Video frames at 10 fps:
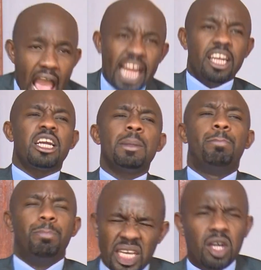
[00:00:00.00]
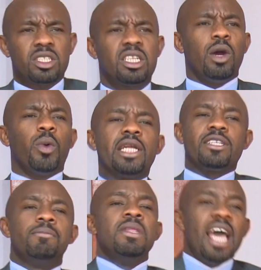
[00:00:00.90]
and rebuked the
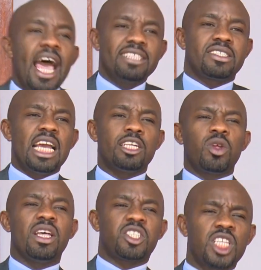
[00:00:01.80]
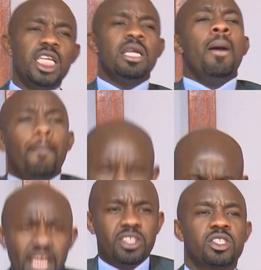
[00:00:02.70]
wind and said to the sea,
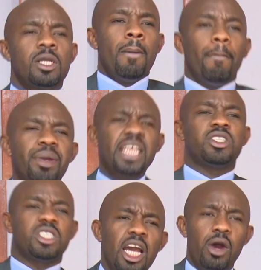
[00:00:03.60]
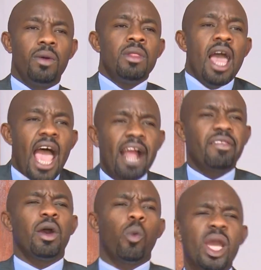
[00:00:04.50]
Peace, be still.
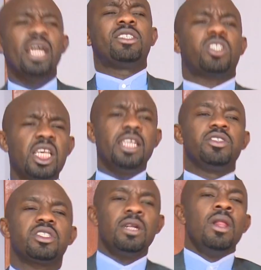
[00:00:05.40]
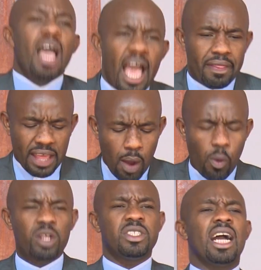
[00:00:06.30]
And the wind ceased, and there
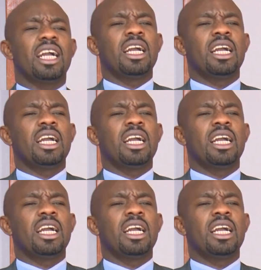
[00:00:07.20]
was a